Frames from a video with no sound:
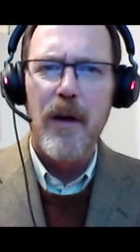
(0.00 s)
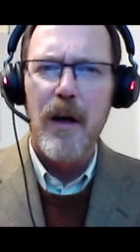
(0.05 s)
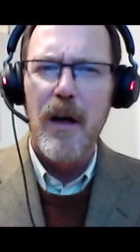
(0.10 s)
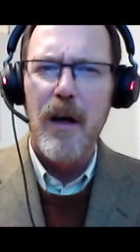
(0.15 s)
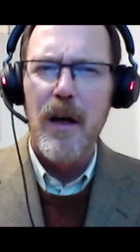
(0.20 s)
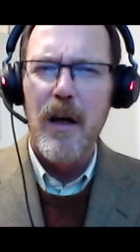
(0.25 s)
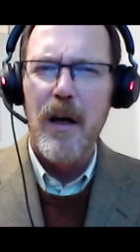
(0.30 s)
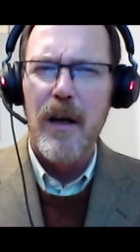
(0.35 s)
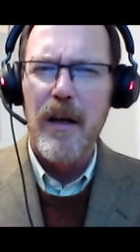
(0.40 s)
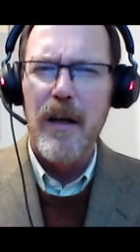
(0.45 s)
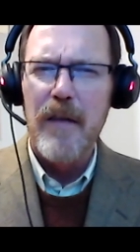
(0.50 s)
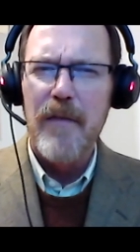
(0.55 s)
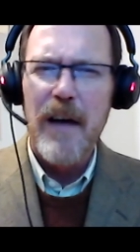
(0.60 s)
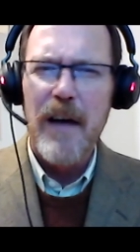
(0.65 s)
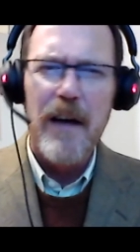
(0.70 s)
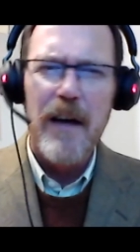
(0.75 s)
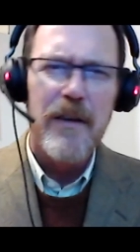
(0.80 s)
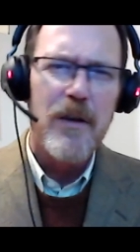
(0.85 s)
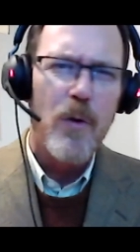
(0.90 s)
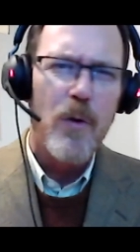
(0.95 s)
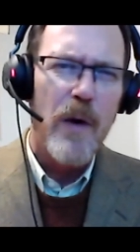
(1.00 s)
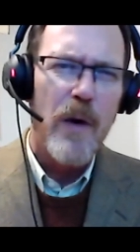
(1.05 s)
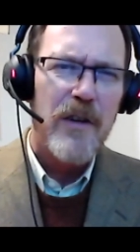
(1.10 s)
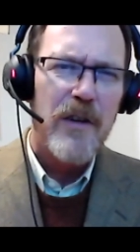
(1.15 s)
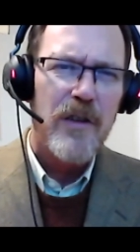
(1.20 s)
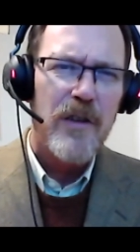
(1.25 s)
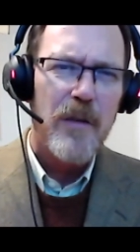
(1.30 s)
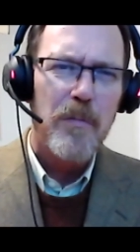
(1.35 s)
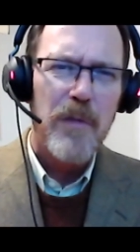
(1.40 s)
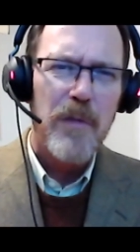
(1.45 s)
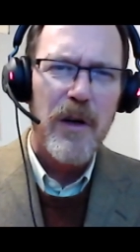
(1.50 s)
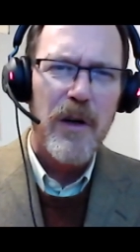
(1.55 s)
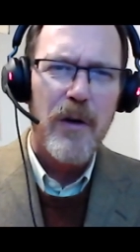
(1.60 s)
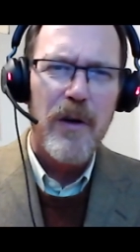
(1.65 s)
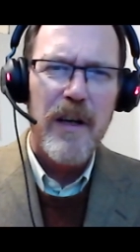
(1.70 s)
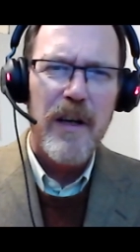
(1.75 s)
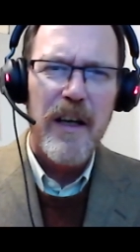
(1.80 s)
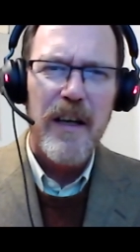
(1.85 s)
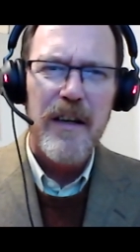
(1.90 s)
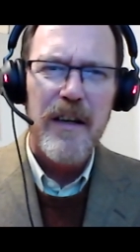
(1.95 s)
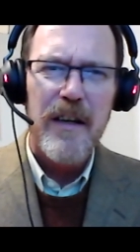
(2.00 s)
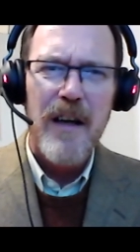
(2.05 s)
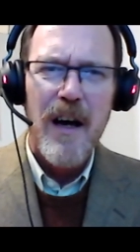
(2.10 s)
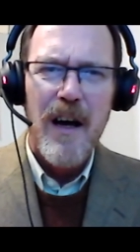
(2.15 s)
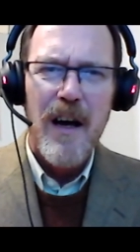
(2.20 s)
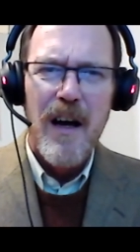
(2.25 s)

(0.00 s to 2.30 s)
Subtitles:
evaluation period,